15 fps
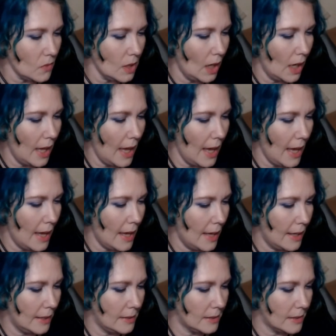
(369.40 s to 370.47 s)

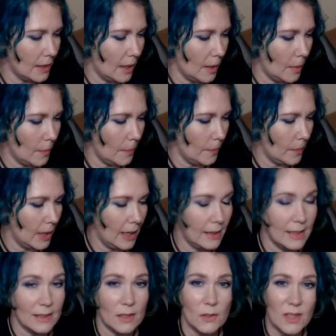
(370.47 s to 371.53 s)
and
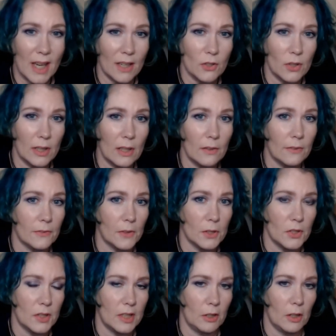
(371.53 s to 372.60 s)
this is actually the first
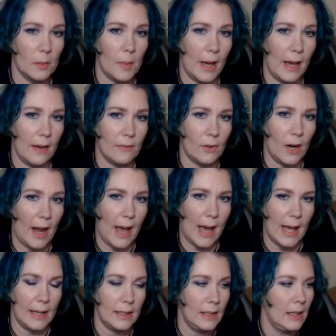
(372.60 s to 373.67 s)
serum I ever
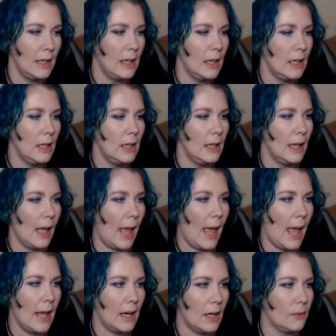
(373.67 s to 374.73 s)
had,
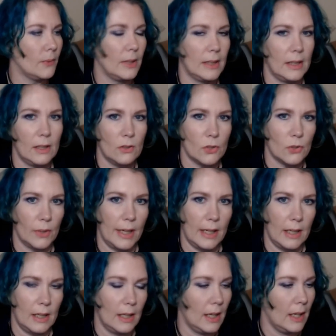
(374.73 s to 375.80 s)
and I really enjoyed
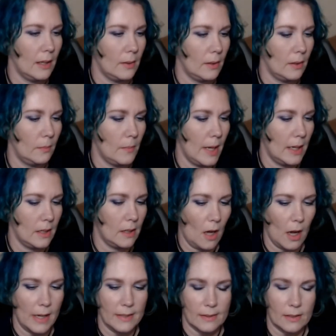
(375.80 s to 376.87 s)
it. It made a
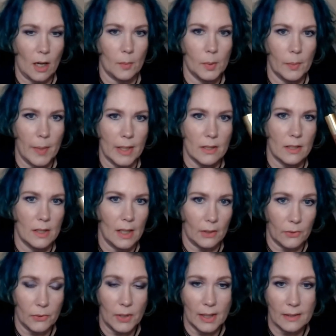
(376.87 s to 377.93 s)
nice complement to the other
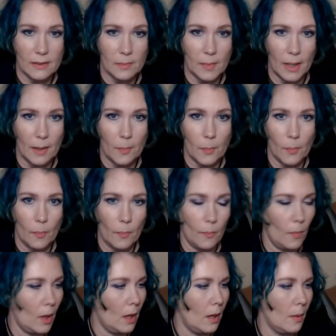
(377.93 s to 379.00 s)
things in my
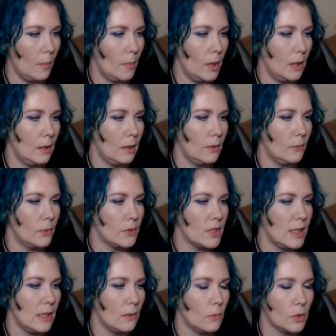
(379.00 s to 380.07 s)

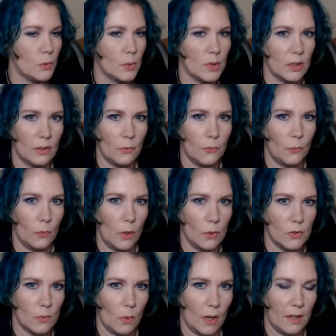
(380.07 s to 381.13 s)
routine, which was a rose
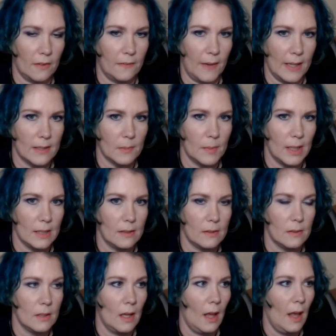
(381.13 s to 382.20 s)
water face mist,
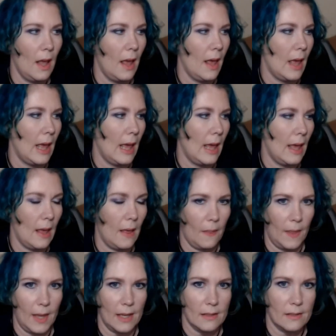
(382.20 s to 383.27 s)
and
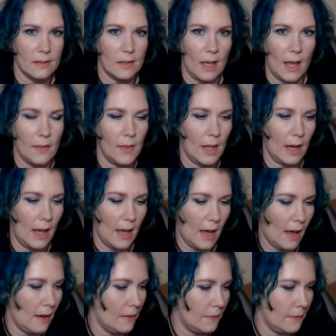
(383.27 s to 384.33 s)
this, and then I have